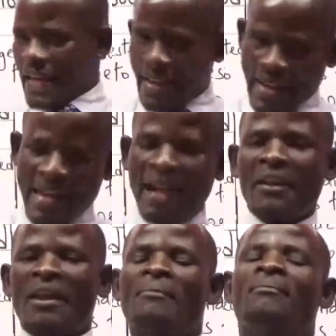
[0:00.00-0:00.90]
kill
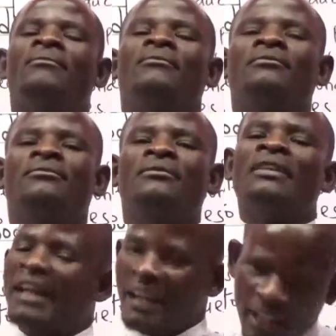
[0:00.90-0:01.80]
them,
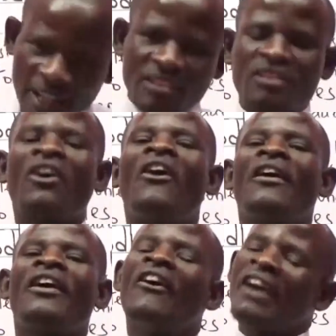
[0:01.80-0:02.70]

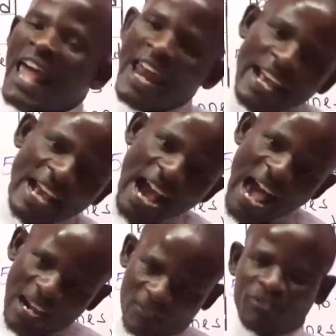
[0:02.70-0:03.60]
destroy, or
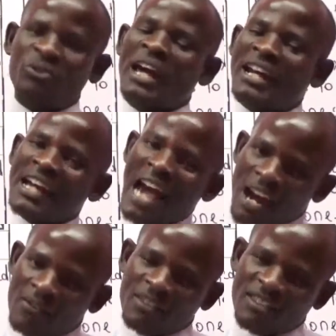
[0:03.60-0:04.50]
engulf. To
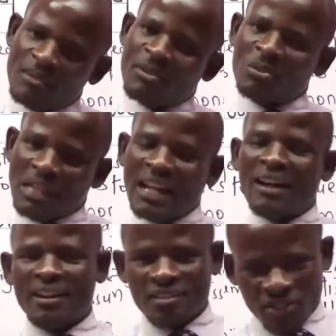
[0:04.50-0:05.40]
engulf is simply to kill and
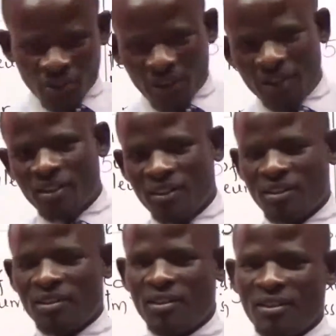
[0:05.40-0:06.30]
destroy.
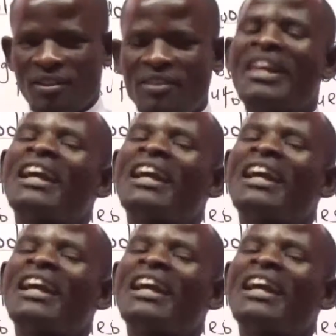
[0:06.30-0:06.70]
They